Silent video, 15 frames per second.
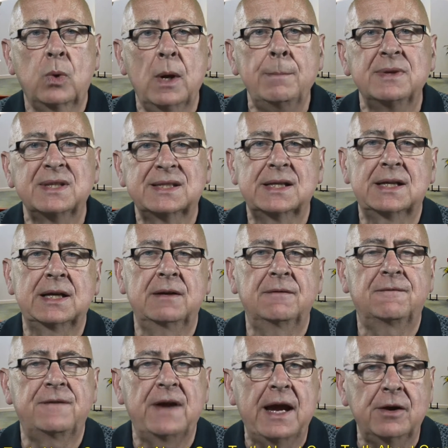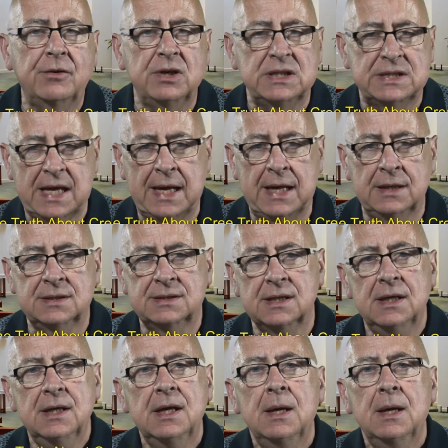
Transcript: whimsical fairy tales,